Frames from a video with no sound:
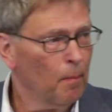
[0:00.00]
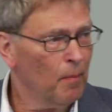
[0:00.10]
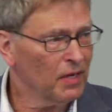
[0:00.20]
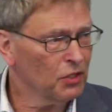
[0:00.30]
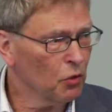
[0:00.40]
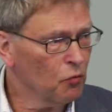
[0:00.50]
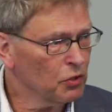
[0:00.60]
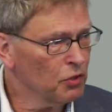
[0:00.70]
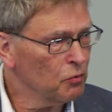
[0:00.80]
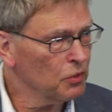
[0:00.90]
Much of
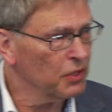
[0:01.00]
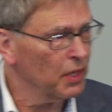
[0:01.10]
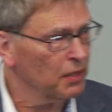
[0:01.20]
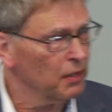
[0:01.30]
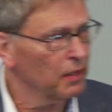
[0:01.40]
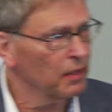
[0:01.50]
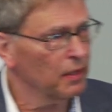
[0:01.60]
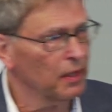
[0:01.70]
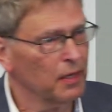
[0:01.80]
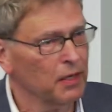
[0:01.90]
what Jon said
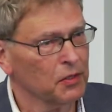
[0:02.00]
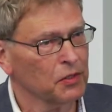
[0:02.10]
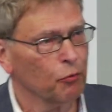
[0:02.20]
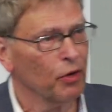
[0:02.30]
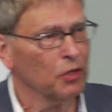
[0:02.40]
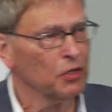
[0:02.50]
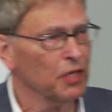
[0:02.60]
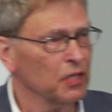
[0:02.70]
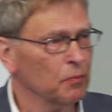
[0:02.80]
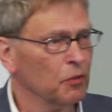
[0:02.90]
is
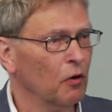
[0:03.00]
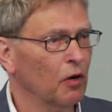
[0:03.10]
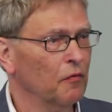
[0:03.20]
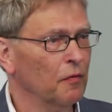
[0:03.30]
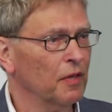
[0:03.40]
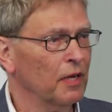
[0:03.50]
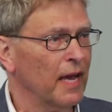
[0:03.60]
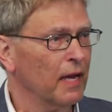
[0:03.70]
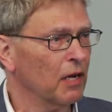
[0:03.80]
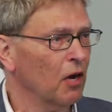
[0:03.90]
criticism of the
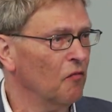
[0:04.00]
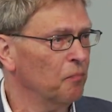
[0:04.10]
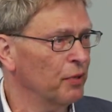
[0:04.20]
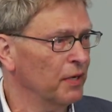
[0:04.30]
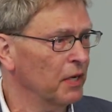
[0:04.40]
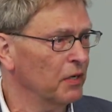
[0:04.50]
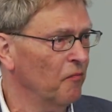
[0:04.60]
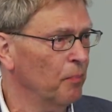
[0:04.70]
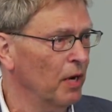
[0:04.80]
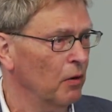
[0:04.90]
lack of
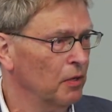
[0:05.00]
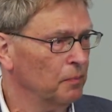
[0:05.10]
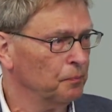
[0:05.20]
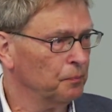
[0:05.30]
predictive power.